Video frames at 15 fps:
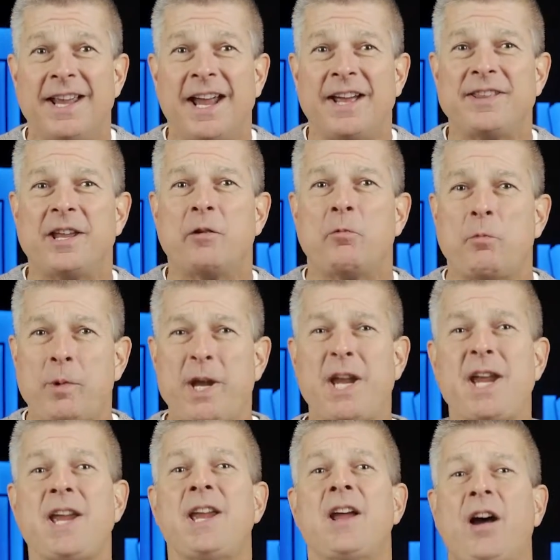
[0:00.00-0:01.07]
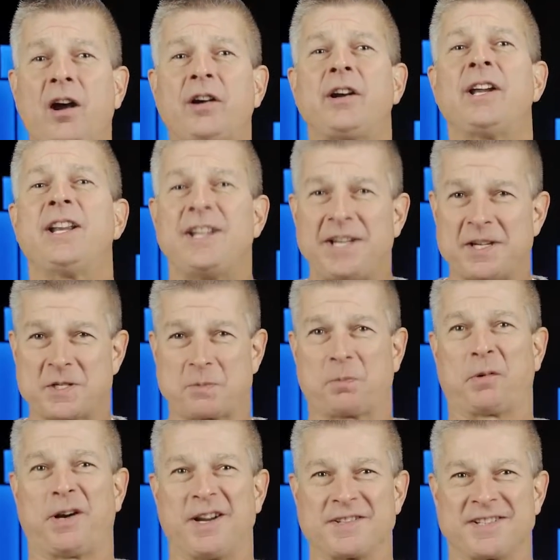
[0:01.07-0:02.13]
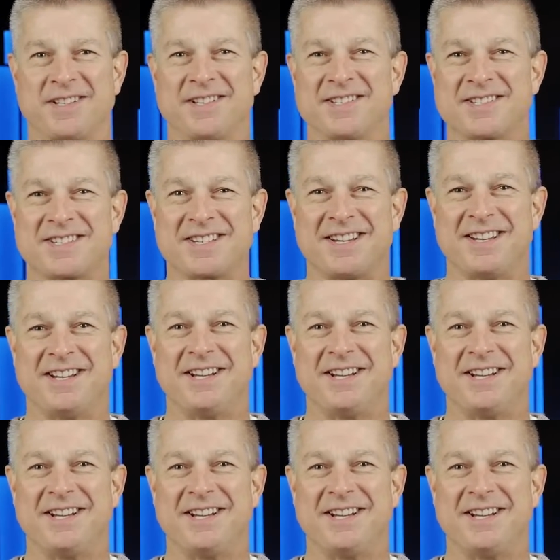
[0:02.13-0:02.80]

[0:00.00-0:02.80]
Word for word: and that we are in his presence.